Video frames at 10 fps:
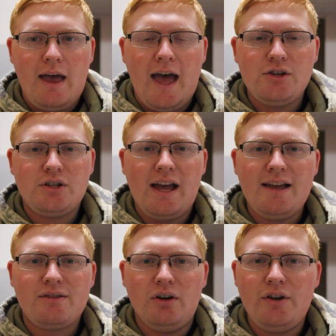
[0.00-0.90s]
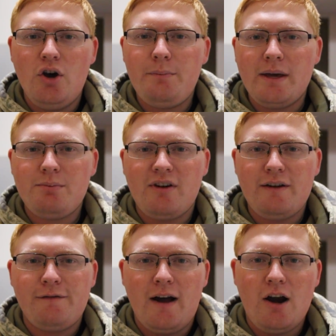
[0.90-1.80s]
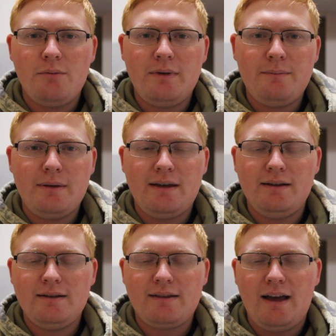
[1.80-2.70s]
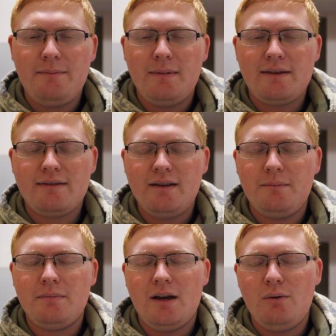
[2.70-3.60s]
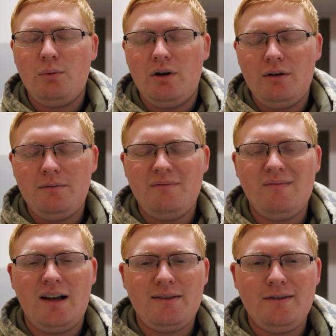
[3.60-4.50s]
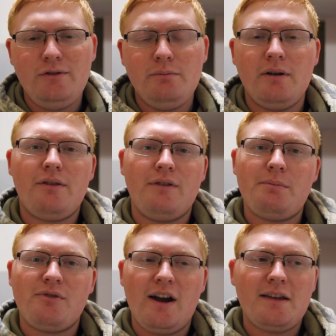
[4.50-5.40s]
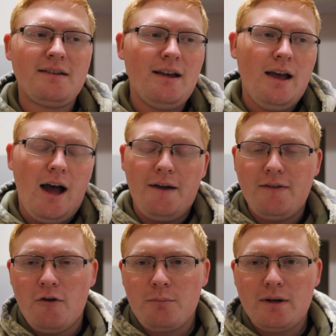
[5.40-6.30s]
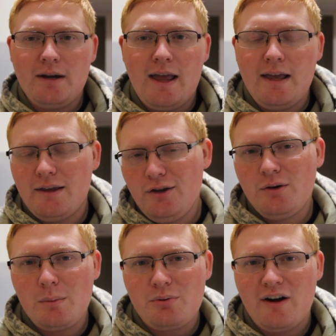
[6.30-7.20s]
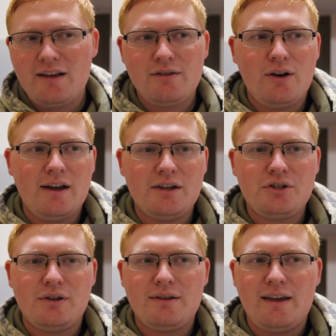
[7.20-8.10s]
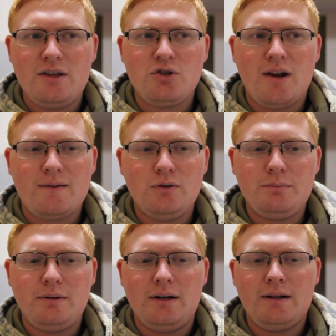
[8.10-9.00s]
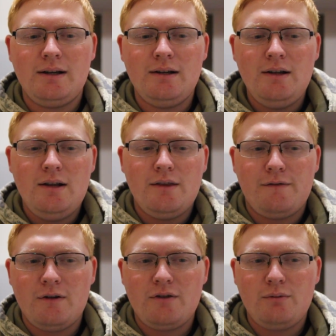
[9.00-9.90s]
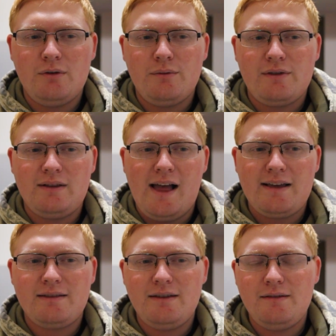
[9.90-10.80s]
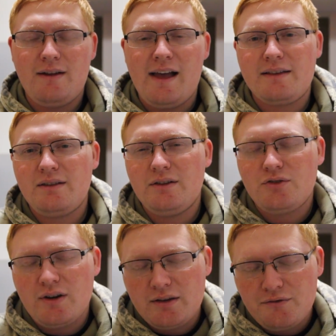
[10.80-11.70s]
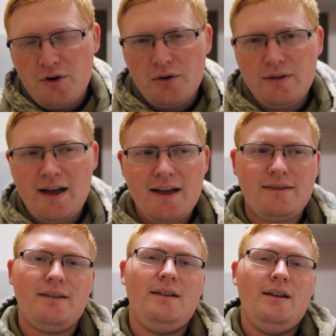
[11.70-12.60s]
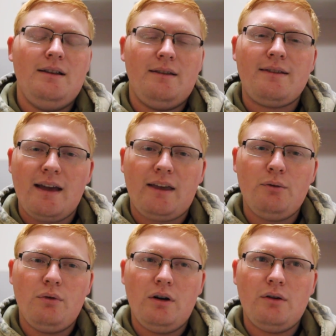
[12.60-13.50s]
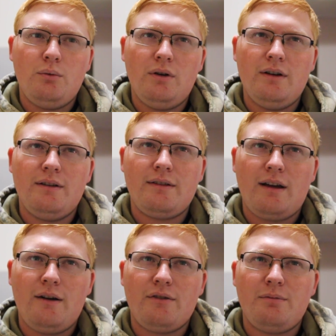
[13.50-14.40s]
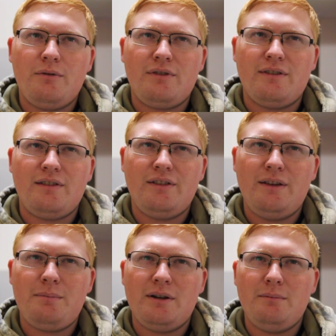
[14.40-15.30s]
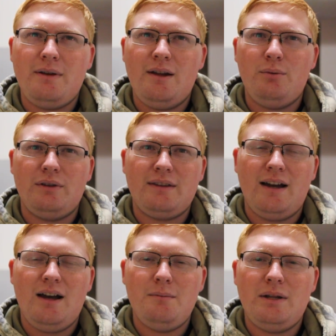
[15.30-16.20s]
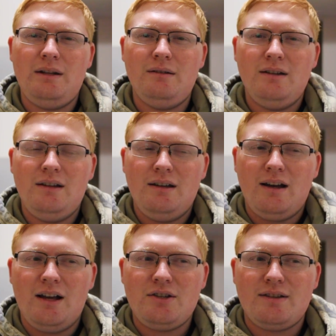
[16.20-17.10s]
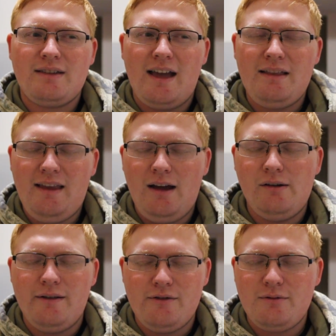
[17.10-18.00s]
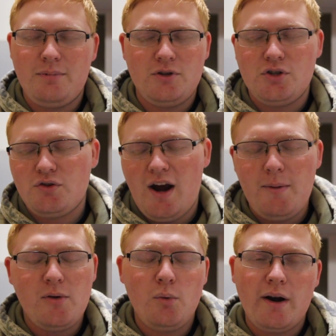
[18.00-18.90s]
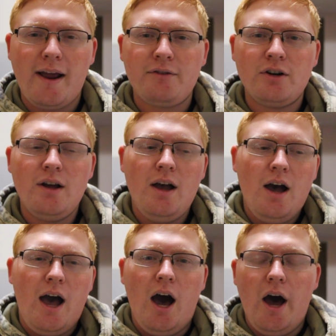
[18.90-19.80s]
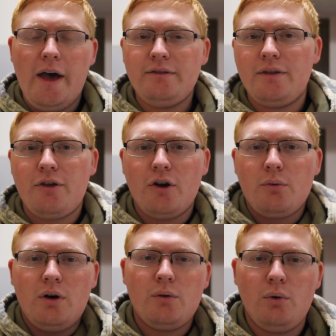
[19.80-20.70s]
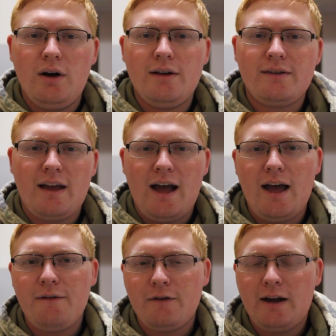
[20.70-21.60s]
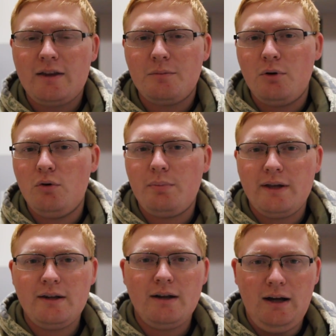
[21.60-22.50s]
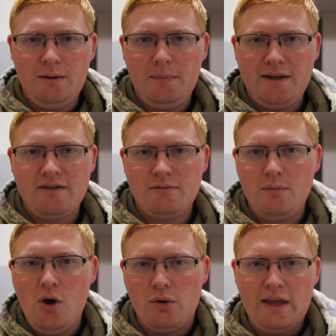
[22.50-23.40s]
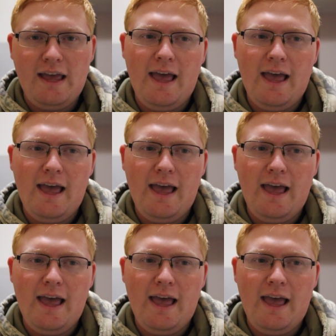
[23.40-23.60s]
As you guys all know, Bigbrudda fired me because I messed up not one, not two, but 3 pranks. I've never been a good prankster, I guess you could say, in general, but the first one was a laxative, I accidentally drank the wrong glass. The second one was I was supposed to sleep in a bed with Dom and I just sat down and there was a bunch of traps, whatever. And the third one was I forgot to pull a pin on my smoke.